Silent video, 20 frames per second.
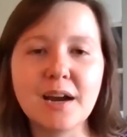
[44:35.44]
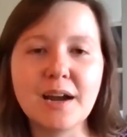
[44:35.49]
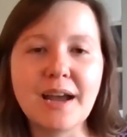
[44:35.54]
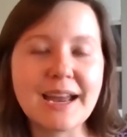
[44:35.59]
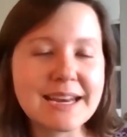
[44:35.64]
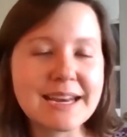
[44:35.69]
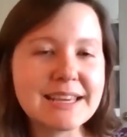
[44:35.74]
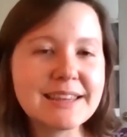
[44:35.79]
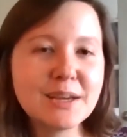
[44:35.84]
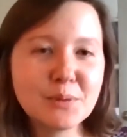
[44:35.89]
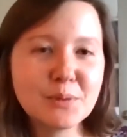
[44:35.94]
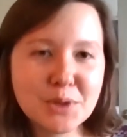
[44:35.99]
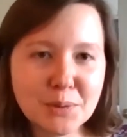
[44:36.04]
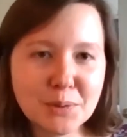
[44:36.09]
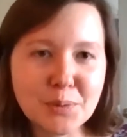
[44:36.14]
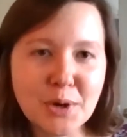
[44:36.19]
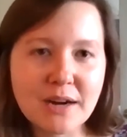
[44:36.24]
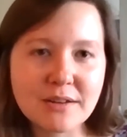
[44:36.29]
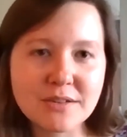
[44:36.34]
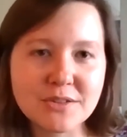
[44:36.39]
anything with a
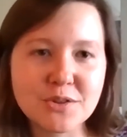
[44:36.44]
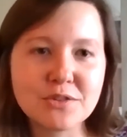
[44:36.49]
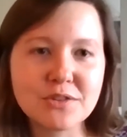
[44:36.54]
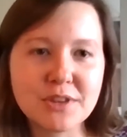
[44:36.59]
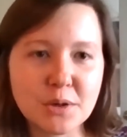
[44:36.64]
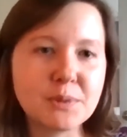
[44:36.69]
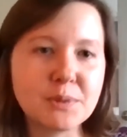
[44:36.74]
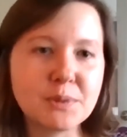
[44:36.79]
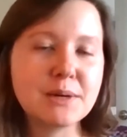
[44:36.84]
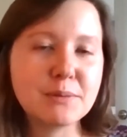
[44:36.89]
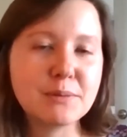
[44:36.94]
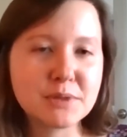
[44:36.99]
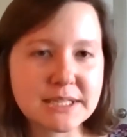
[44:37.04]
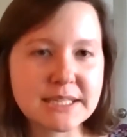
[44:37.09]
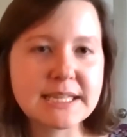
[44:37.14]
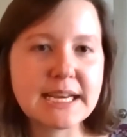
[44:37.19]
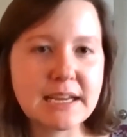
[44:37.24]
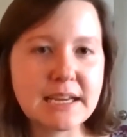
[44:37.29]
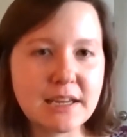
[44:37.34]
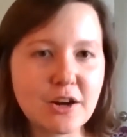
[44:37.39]
browser, they'll be able to
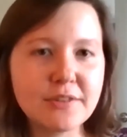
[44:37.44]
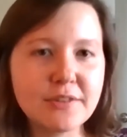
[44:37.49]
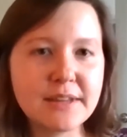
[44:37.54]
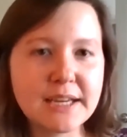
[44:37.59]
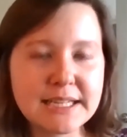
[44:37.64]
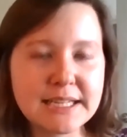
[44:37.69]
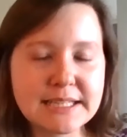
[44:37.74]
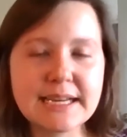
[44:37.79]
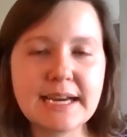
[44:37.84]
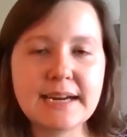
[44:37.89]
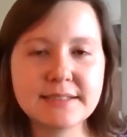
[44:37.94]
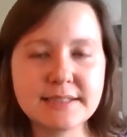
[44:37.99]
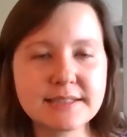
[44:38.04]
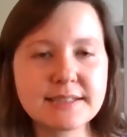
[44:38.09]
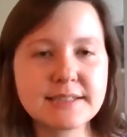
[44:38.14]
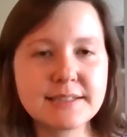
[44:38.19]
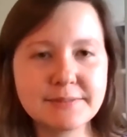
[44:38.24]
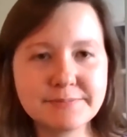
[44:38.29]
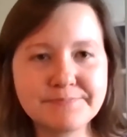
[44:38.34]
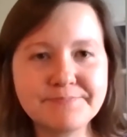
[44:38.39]
take an online
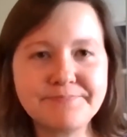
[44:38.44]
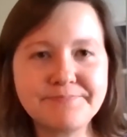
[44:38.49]
test.